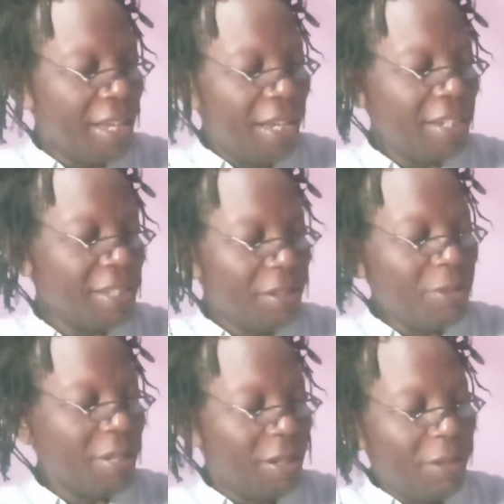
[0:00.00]
until
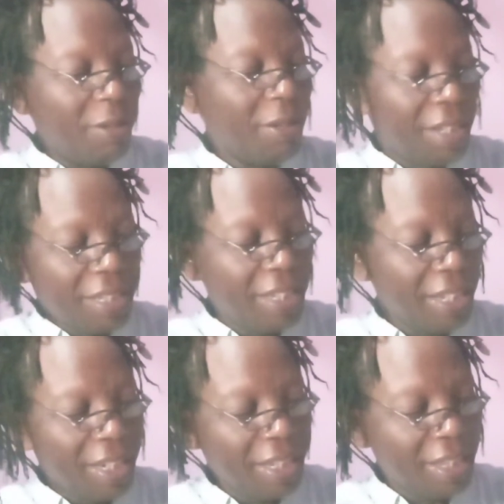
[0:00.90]
you can no longer see
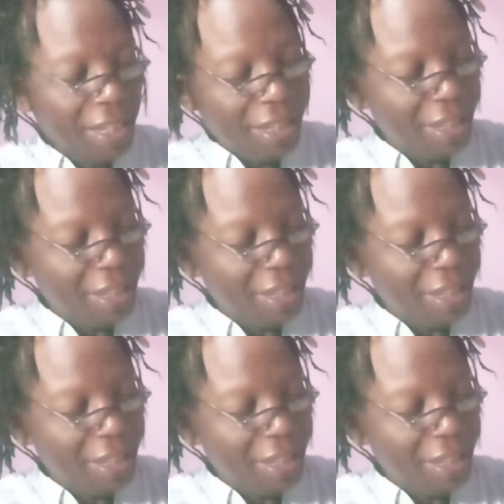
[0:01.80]
anything.